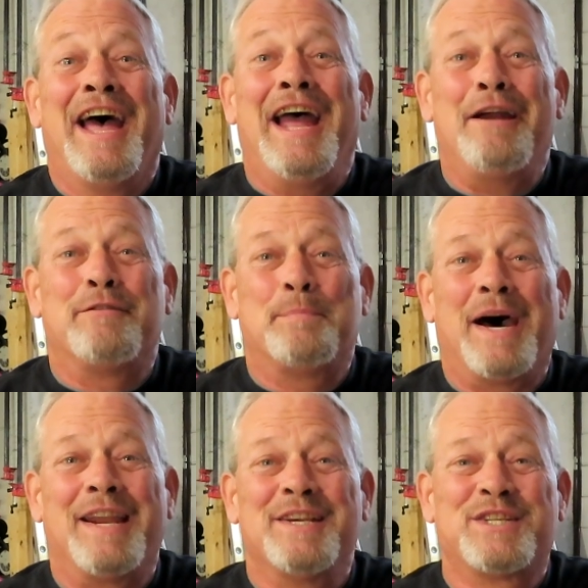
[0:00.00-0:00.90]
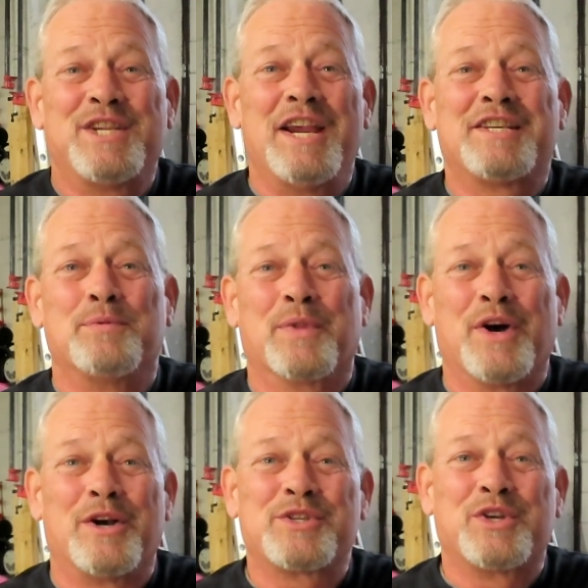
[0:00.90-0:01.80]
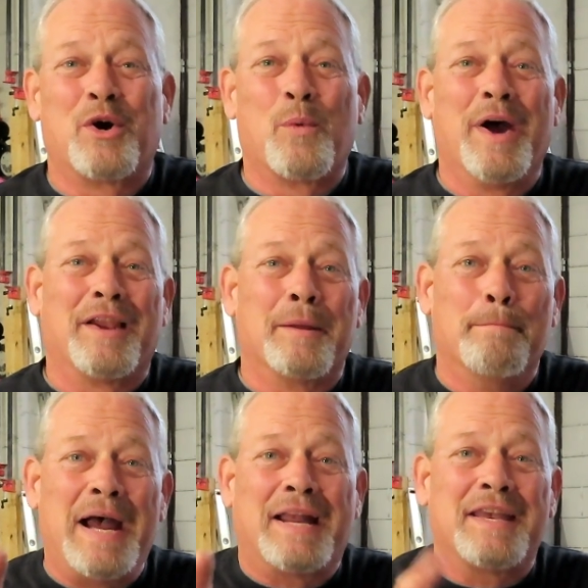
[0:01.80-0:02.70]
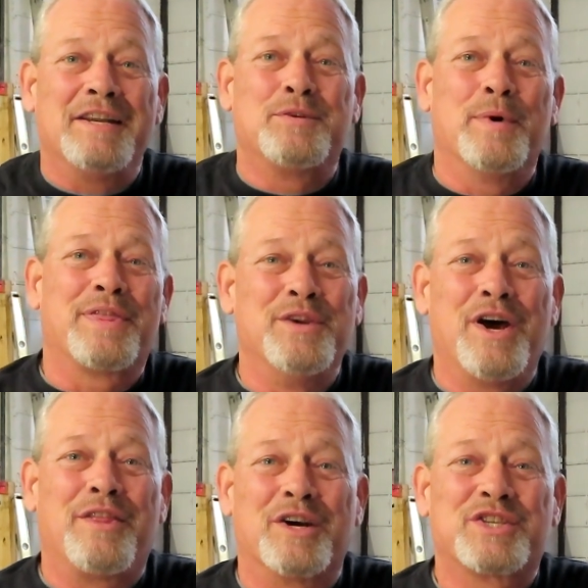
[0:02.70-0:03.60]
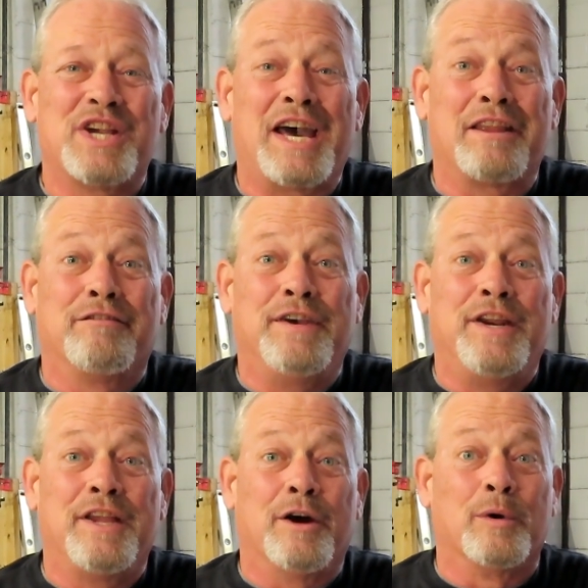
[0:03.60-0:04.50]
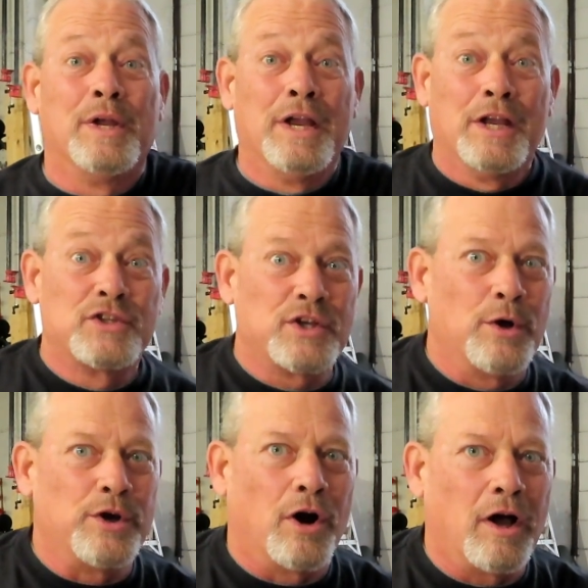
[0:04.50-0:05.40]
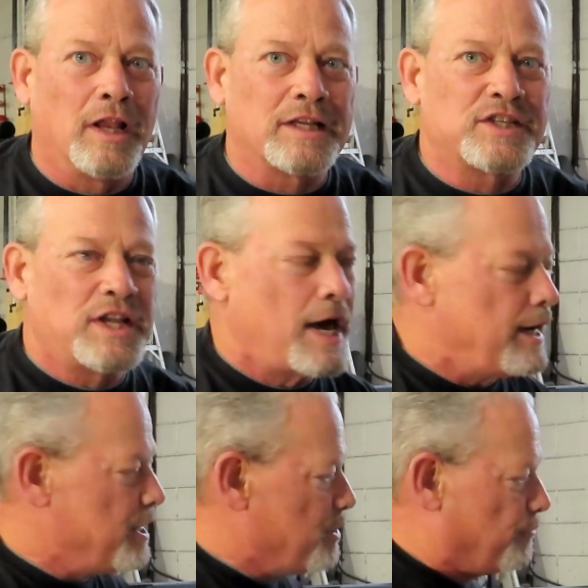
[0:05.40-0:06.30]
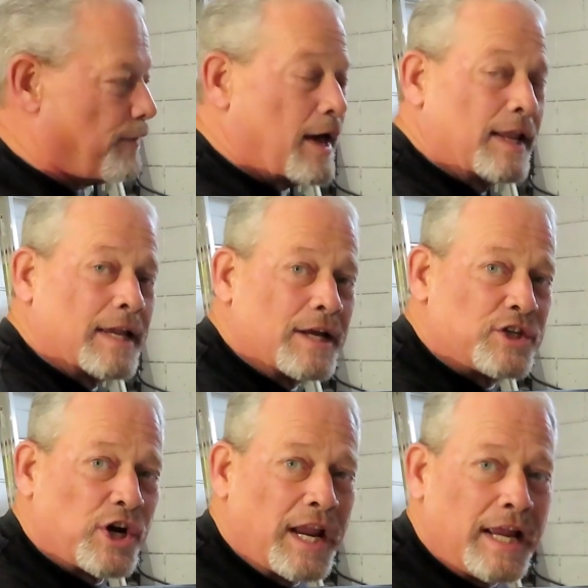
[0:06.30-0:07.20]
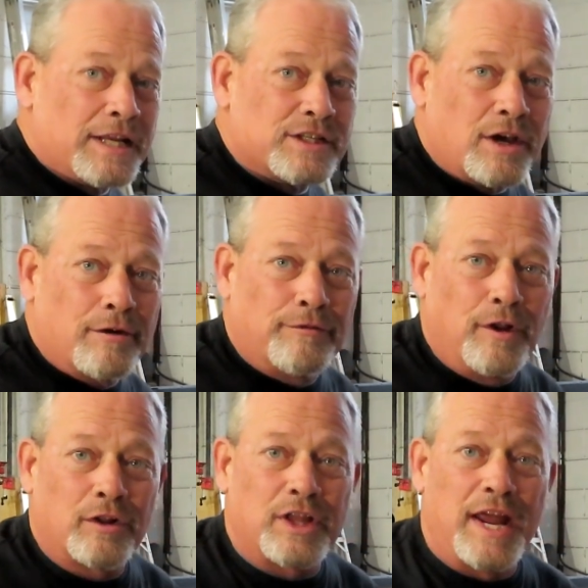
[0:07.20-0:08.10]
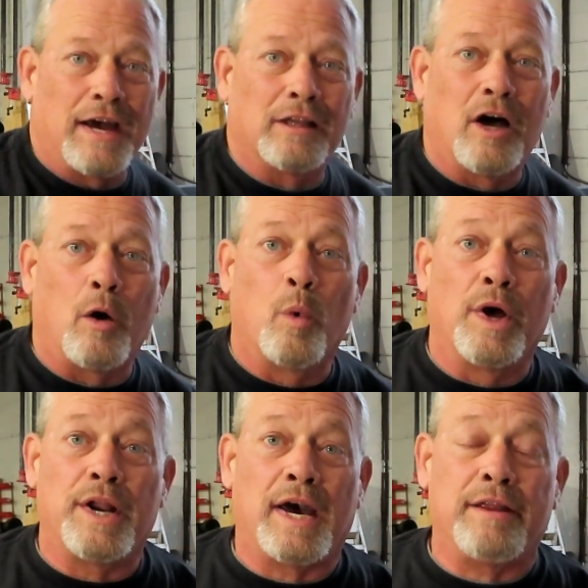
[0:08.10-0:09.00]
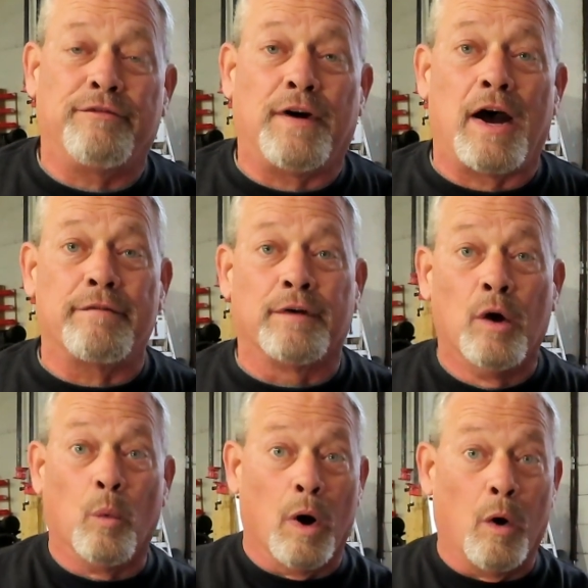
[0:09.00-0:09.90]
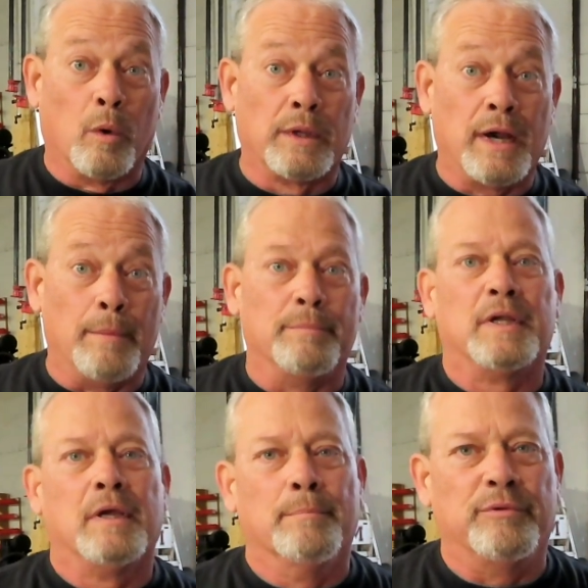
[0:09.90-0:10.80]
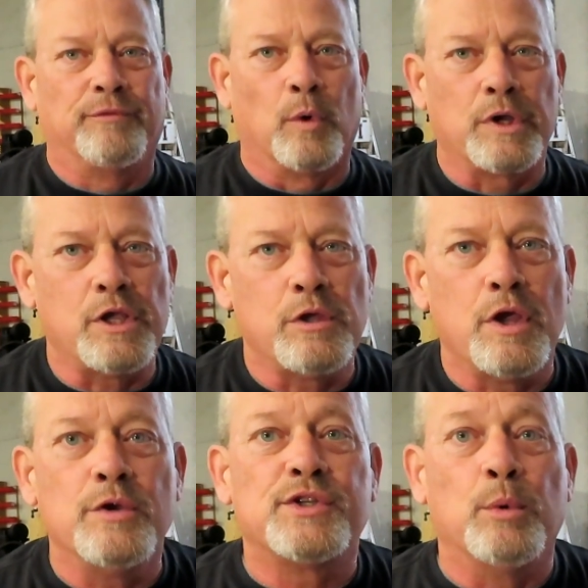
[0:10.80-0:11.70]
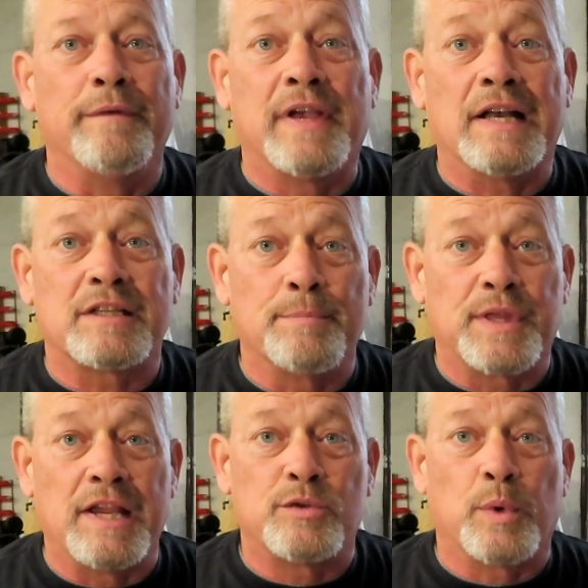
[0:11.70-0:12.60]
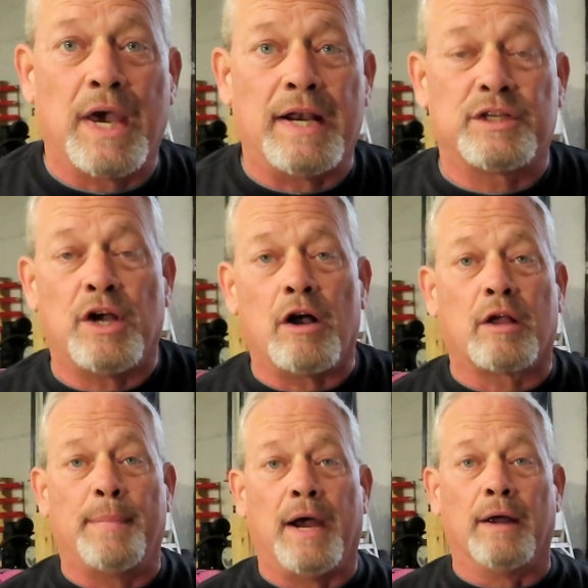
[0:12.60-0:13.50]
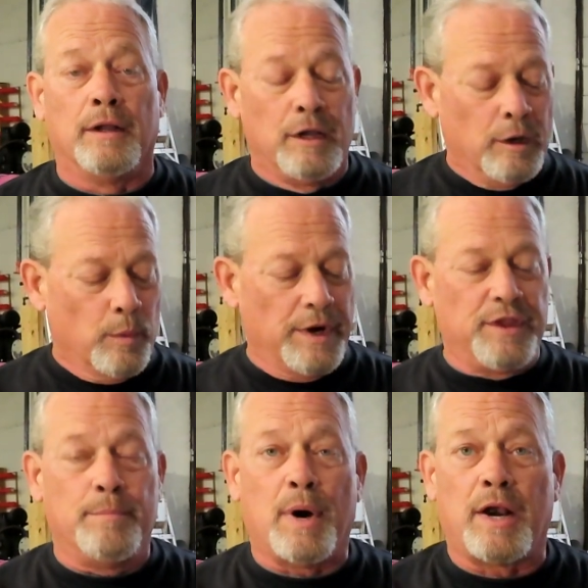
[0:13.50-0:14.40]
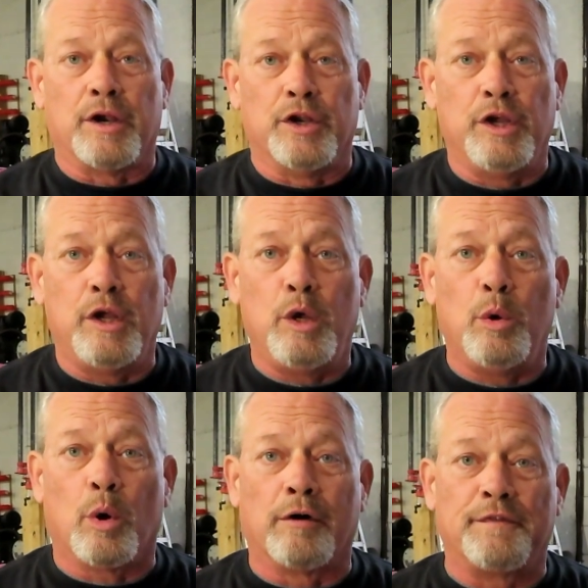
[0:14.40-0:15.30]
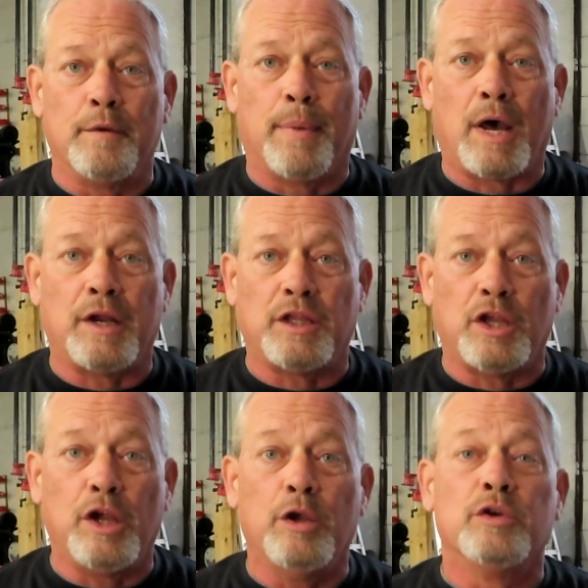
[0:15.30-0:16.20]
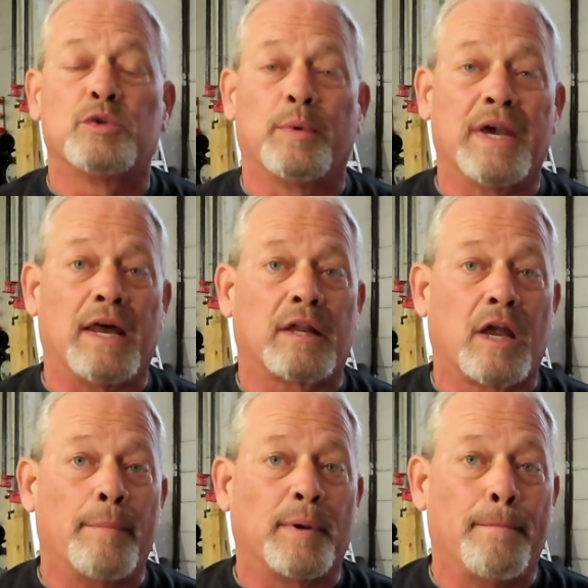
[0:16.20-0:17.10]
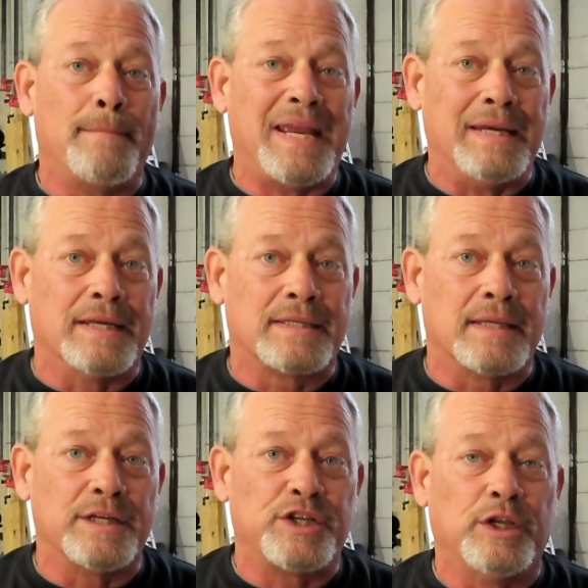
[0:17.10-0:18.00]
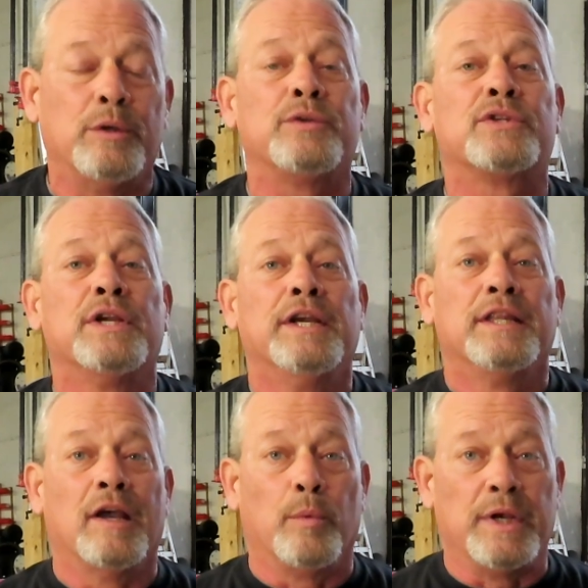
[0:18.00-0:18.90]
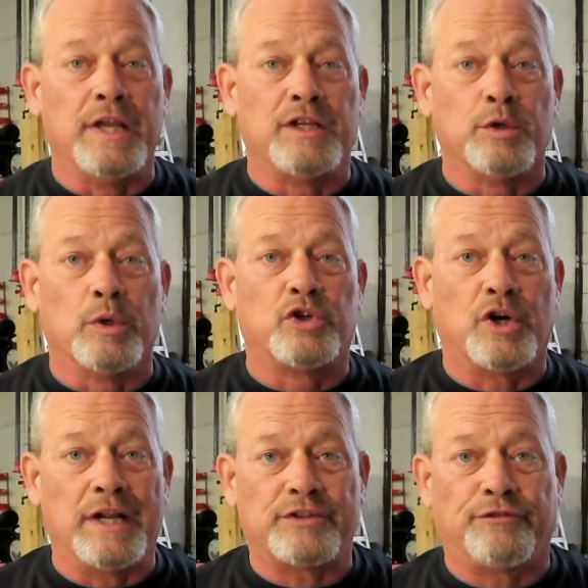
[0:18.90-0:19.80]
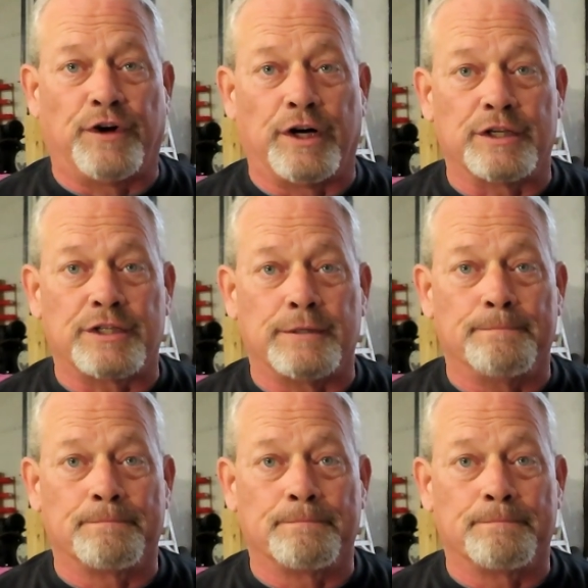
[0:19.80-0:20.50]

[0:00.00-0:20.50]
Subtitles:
Hey everybody, it's Jason with All-Star Welding, back at you with another exciting video. So you're all excited, you finally got your hands on a Vulcan Outlaw 195. Well, hold up. Before you use it, we've got some things we got to talk about. Whether you bought it new or if you bought it used, we got a couple of maintenance issues that we need to address first.